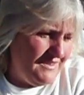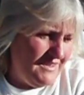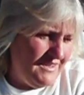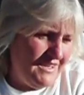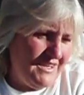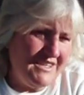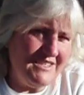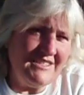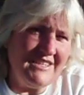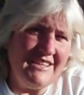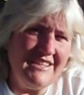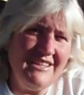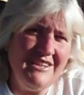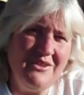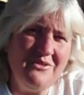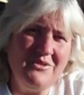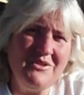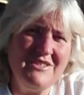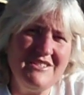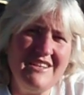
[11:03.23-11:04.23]
I guess I need
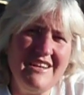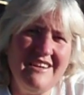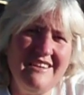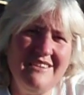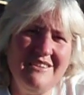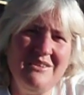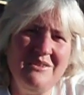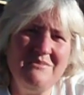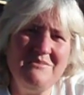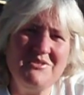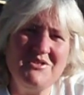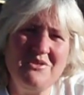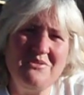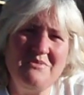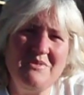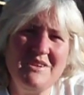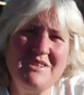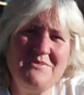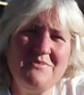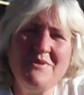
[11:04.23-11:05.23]
to quit saying so
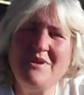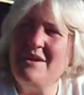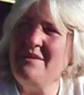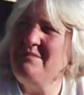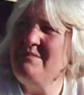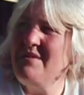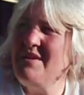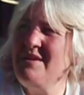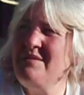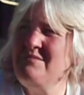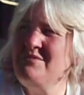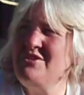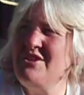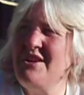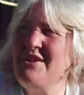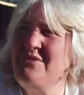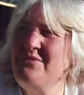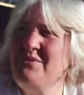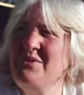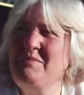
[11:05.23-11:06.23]
much, but I'm
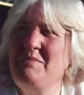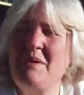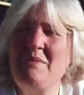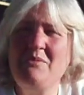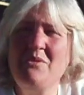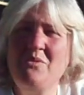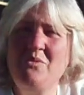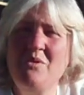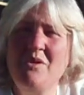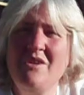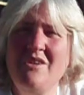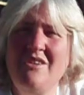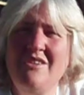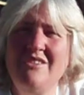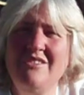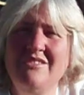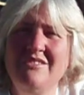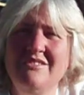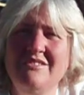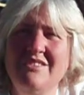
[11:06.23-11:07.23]
trying to remember what
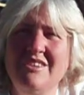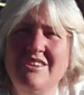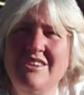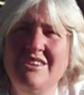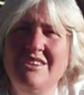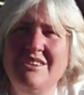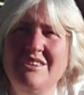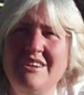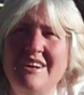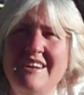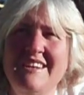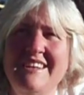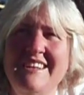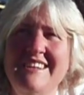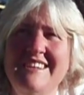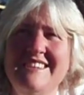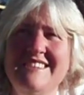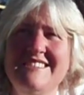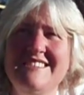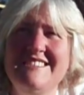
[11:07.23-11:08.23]
all I
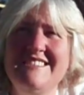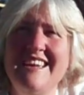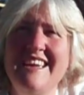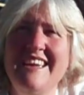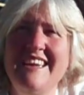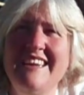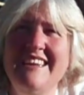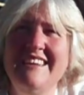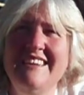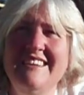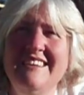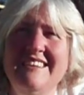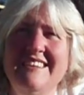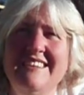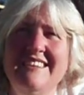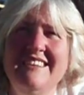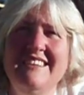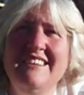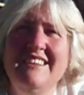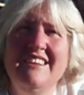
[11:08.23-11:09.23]
needed to say
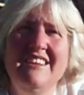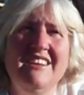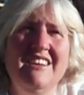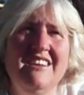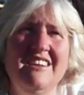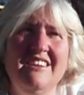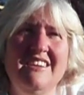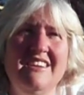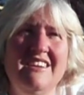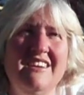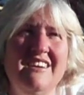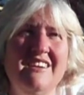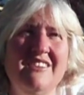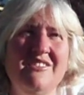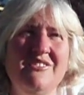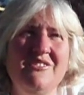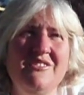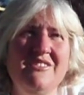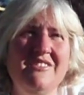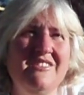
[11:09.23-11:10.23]

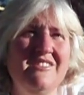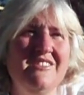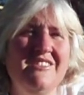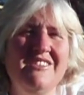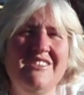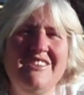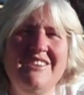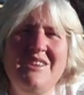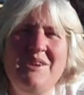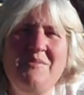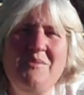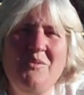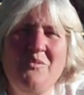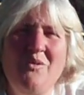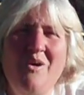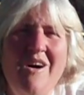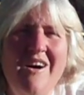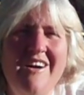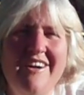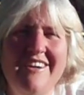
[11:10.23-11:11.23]
other than get up
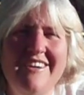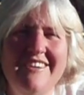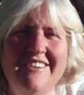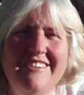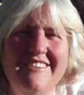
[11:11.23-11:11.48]
and walk.